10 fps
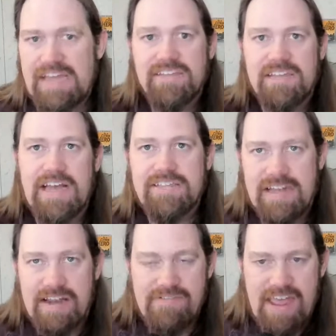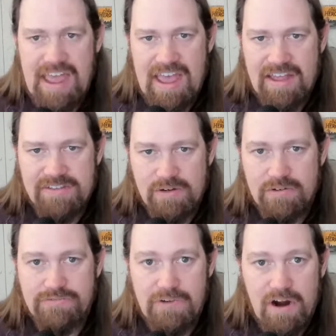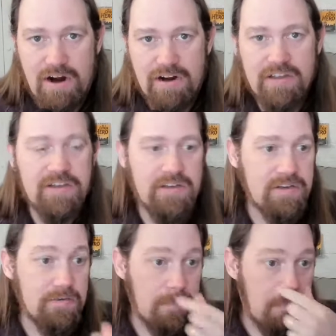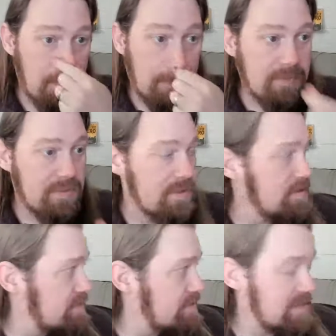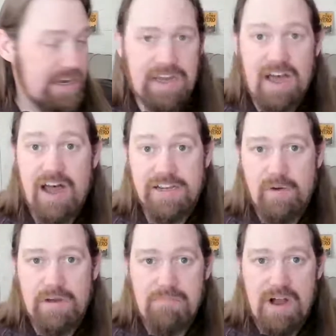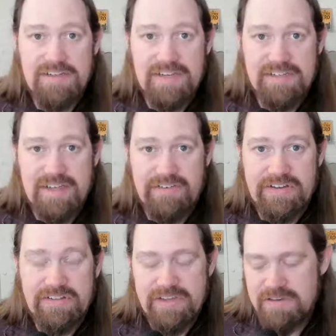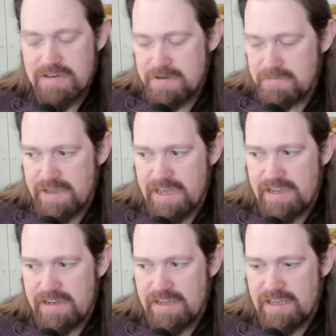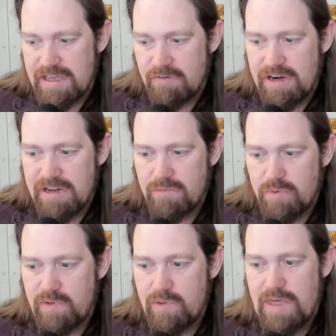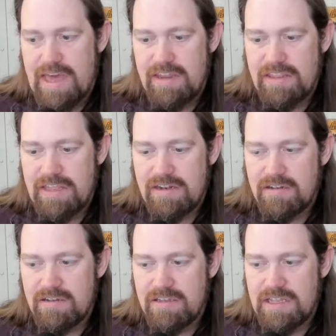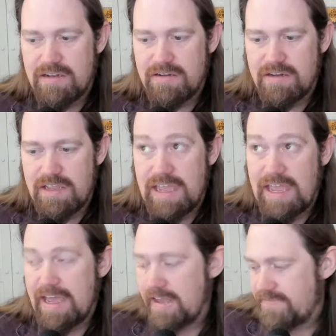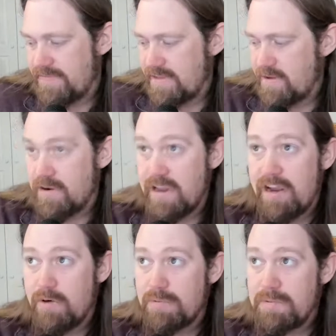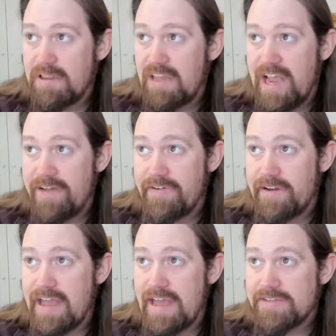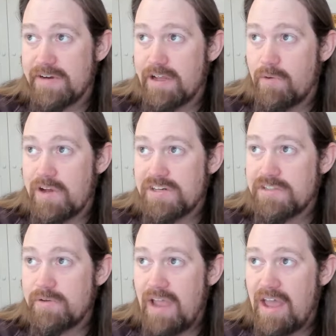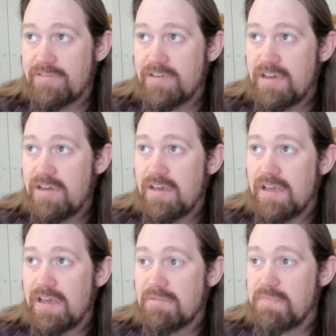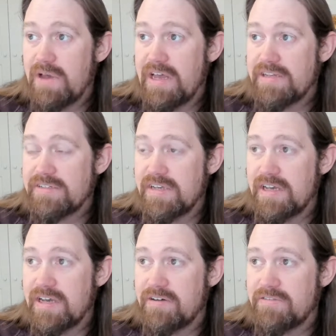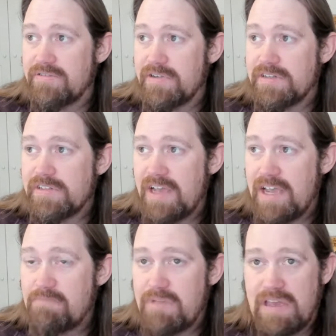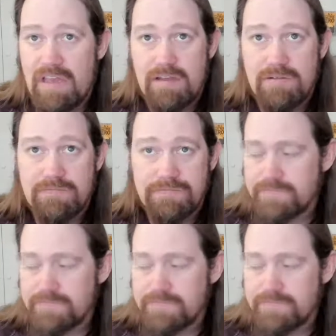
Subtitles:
insights that I've had so far. This is an ongoing process, obviously, but I wanted to review that, and then if you're here with me live, I'd answer any questions you have. But for the time being,